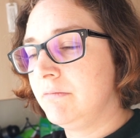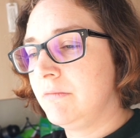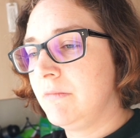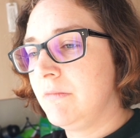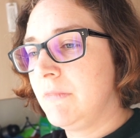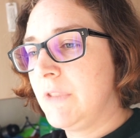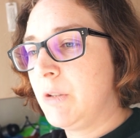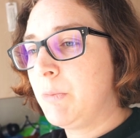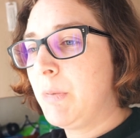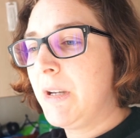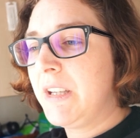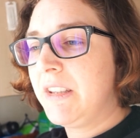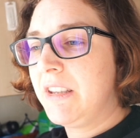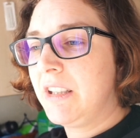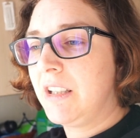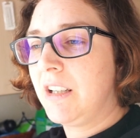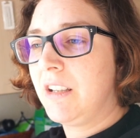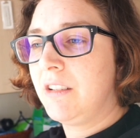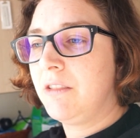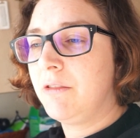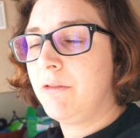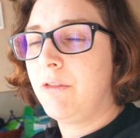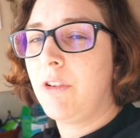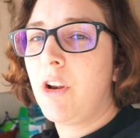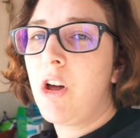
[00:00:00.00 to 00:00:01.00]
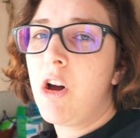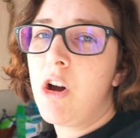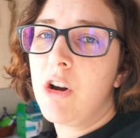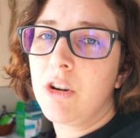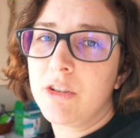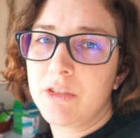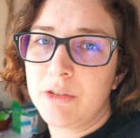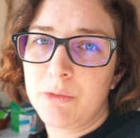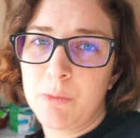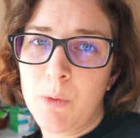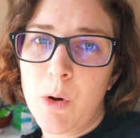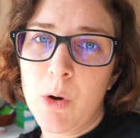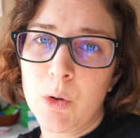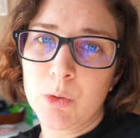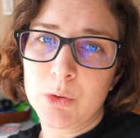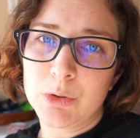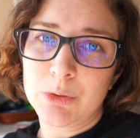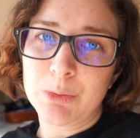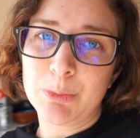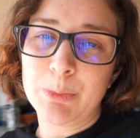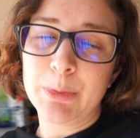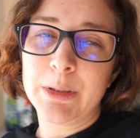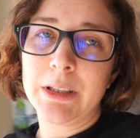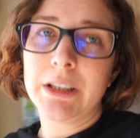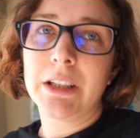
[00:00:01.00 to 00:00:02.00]
So basically the vlogs
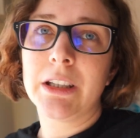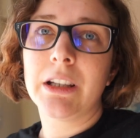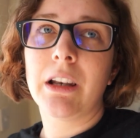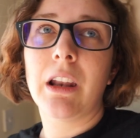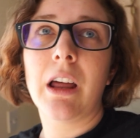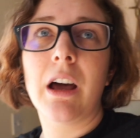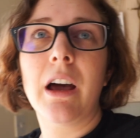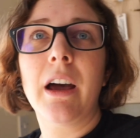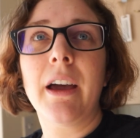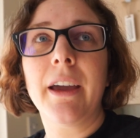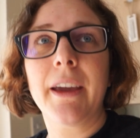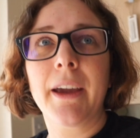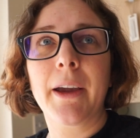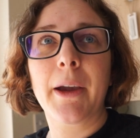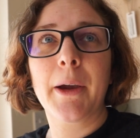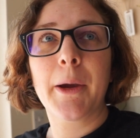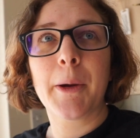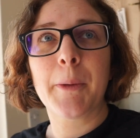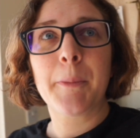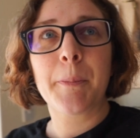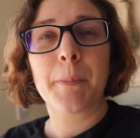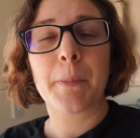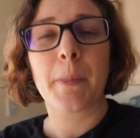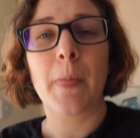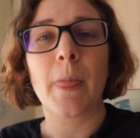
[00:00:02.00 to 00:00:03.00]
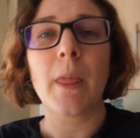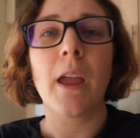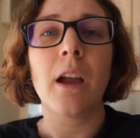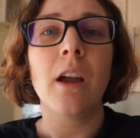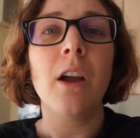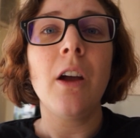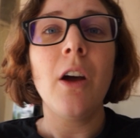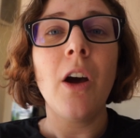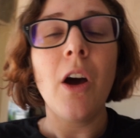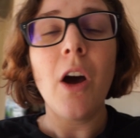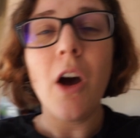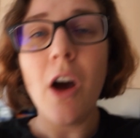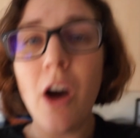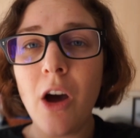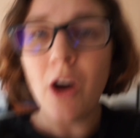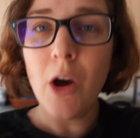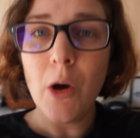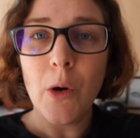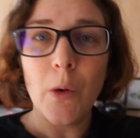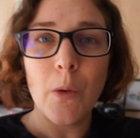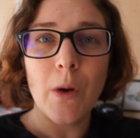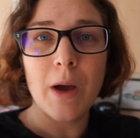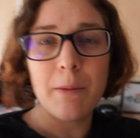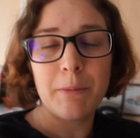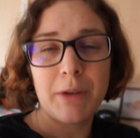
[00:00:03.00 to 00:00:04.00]
won't be like,
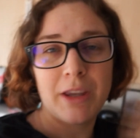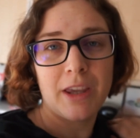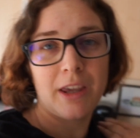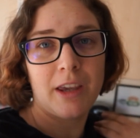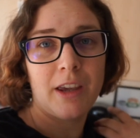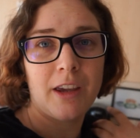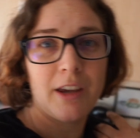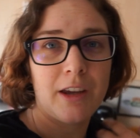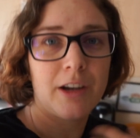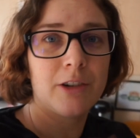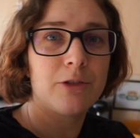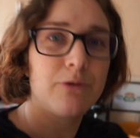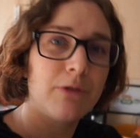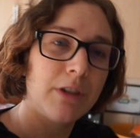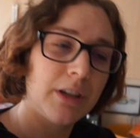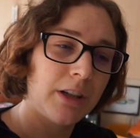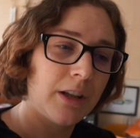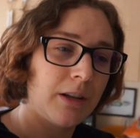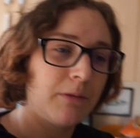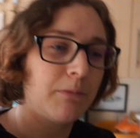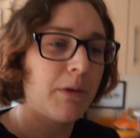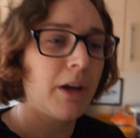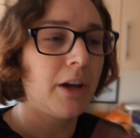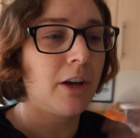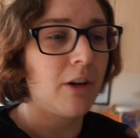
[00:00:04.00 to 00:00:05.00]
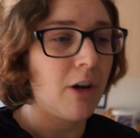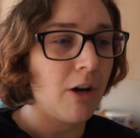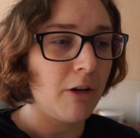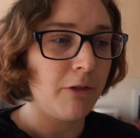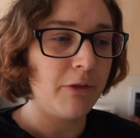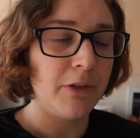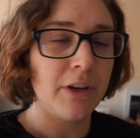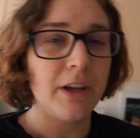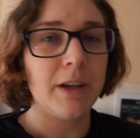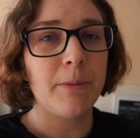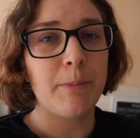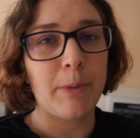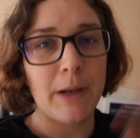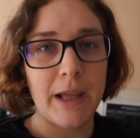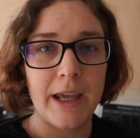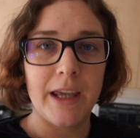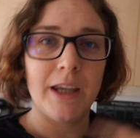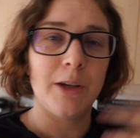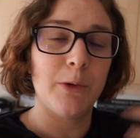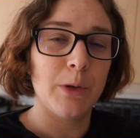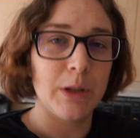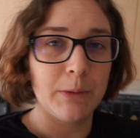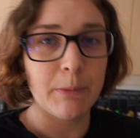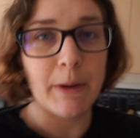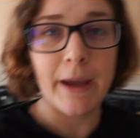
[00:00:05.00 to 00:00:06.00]
oh, I'm here drinking my coffee,
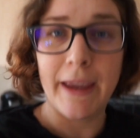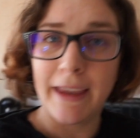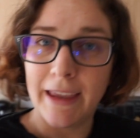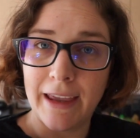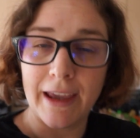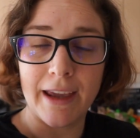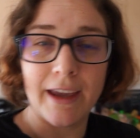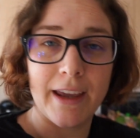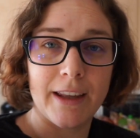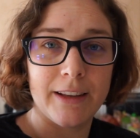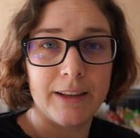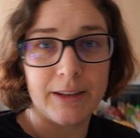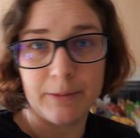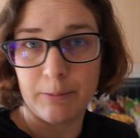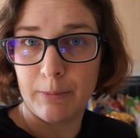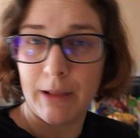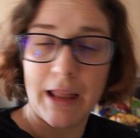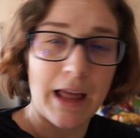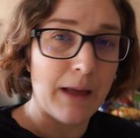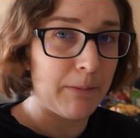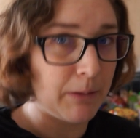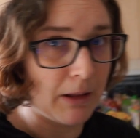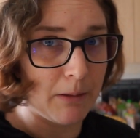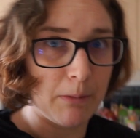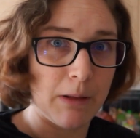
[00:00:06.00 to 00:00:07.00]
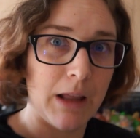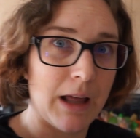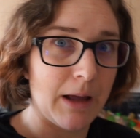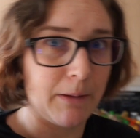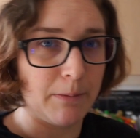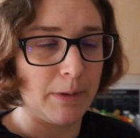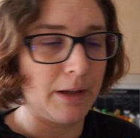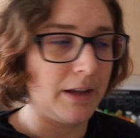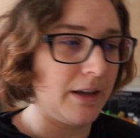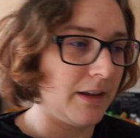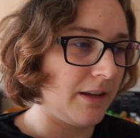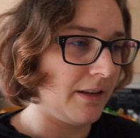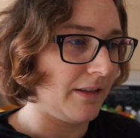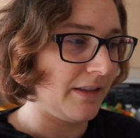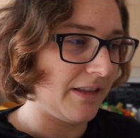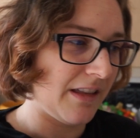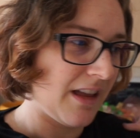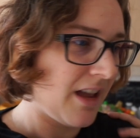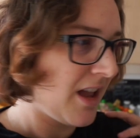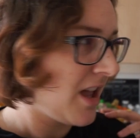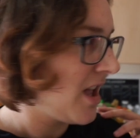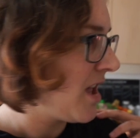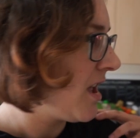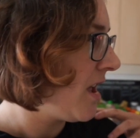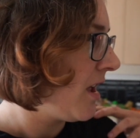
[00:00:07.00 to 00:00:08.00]
playing with my kid, blah blah blah,
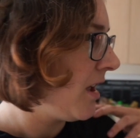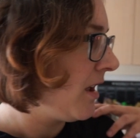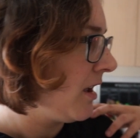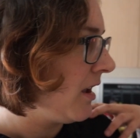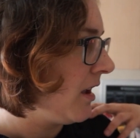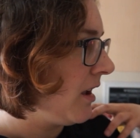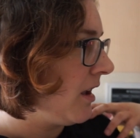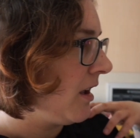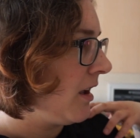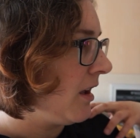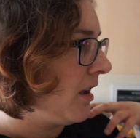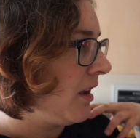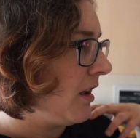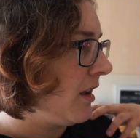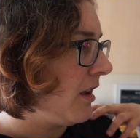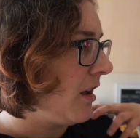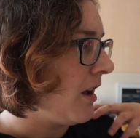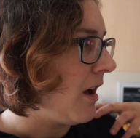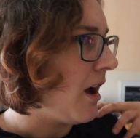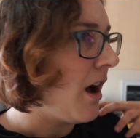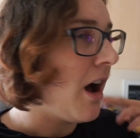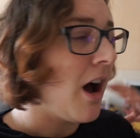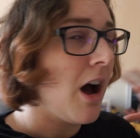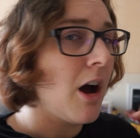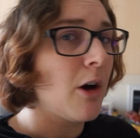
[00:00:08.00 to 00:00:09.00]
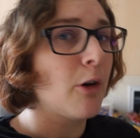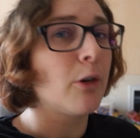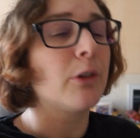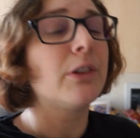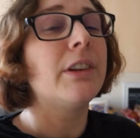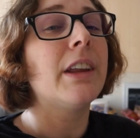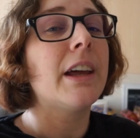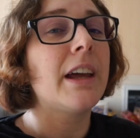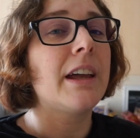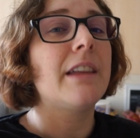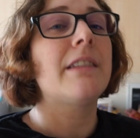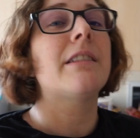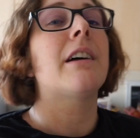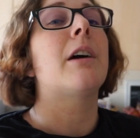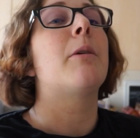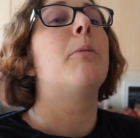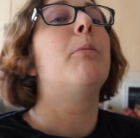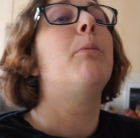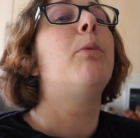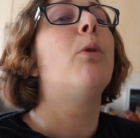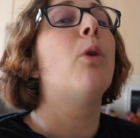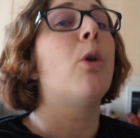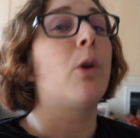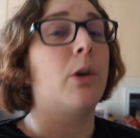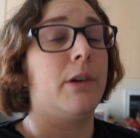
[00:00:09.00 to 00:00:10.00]
because our days are
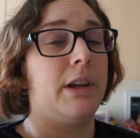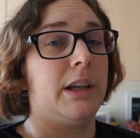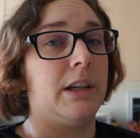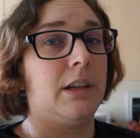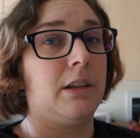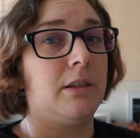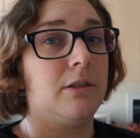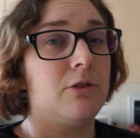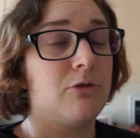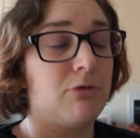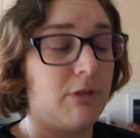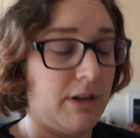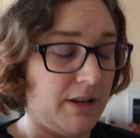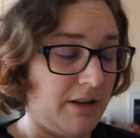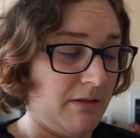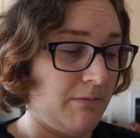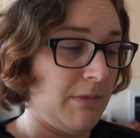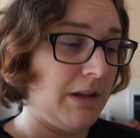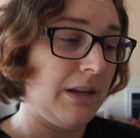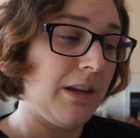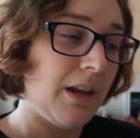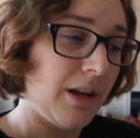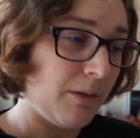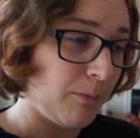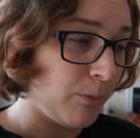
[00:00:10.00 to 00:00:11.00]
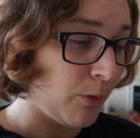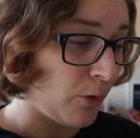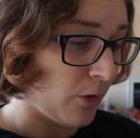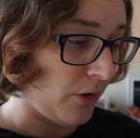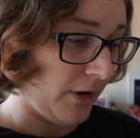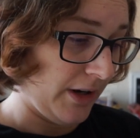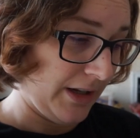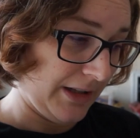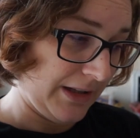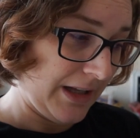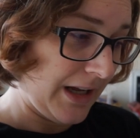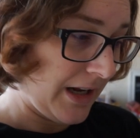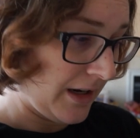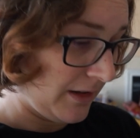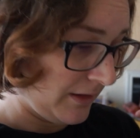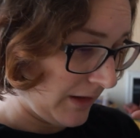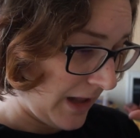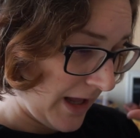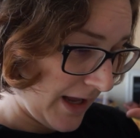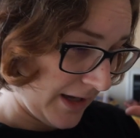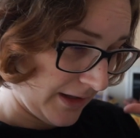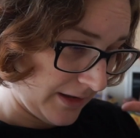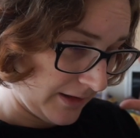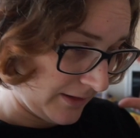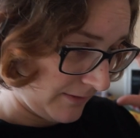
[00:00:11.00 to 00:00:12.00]
boring. Trust me, they're boring. They're
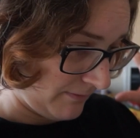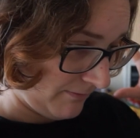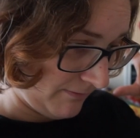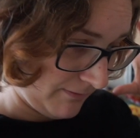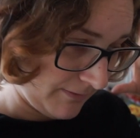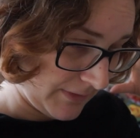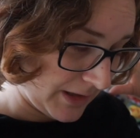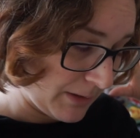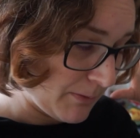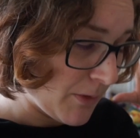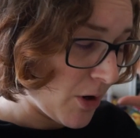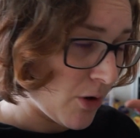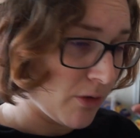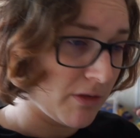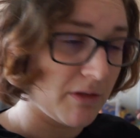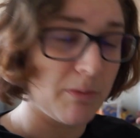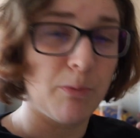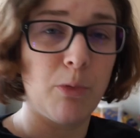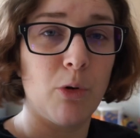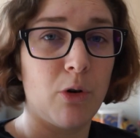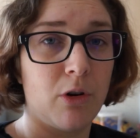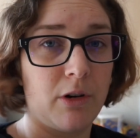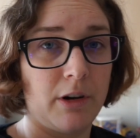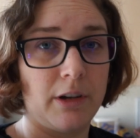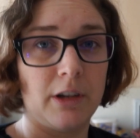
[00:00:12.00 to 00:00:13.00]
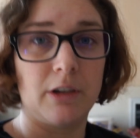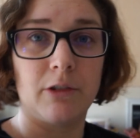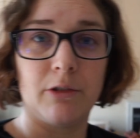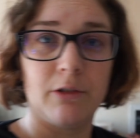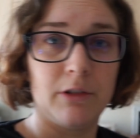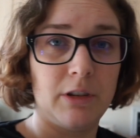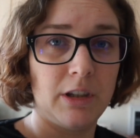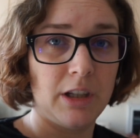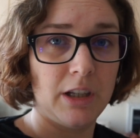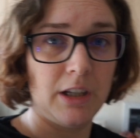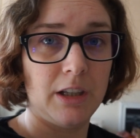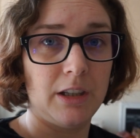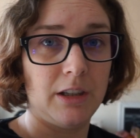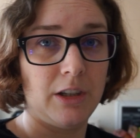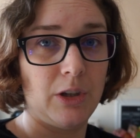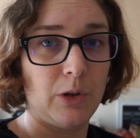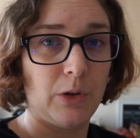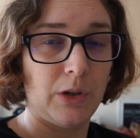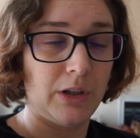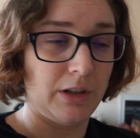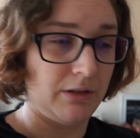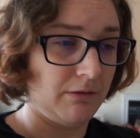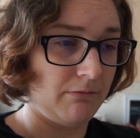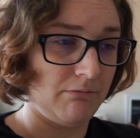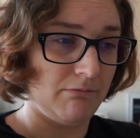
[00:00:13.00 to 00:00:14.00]
like the most boring routine you
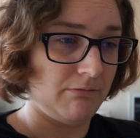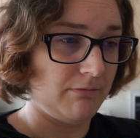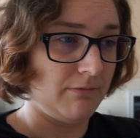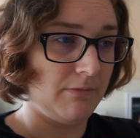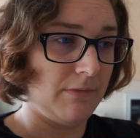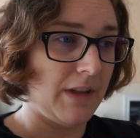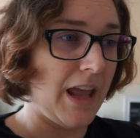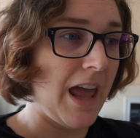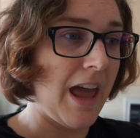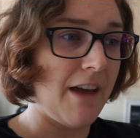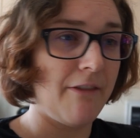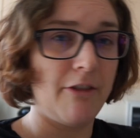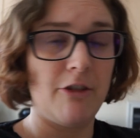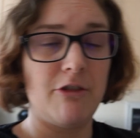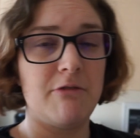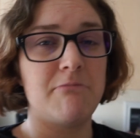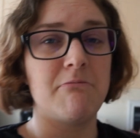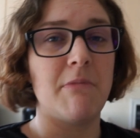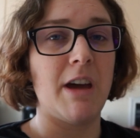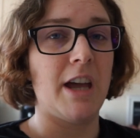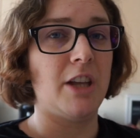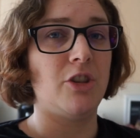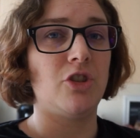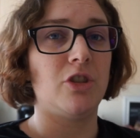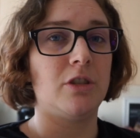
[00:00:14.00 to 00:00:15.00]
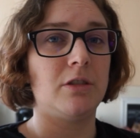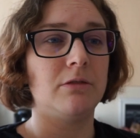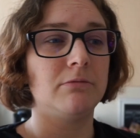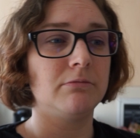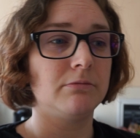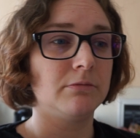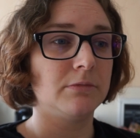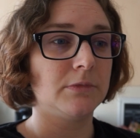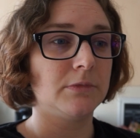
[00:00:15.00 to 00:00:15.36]
can ever imagine.